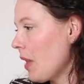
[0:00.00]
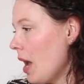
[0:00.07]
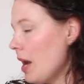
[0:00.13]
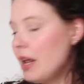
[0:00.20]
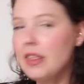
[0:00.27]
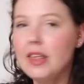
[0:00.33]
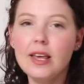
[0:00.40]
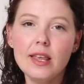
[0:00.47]

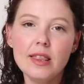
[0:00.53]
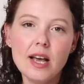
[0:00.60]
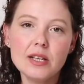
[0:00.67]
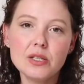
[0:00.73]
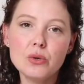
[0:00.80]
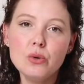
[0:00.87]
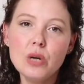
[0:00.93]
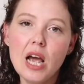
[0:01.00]
And I think
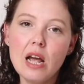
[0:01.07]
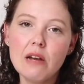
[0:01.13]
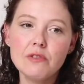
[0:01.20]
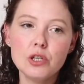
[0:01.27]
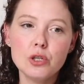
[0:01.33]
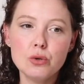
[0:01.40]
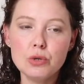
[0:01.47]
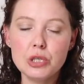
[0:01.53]
that's all I
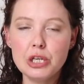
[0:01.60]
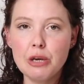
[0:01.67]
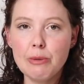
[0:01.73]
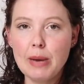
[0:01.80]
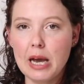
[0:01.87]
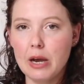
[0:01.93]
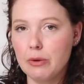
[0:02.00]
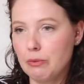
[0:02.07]
have to talk to you
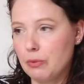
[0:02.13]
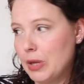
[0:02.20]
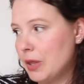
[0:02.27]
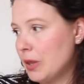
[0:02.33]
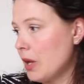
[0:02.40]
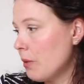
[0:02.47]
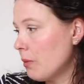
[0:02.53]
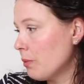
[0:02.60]
about with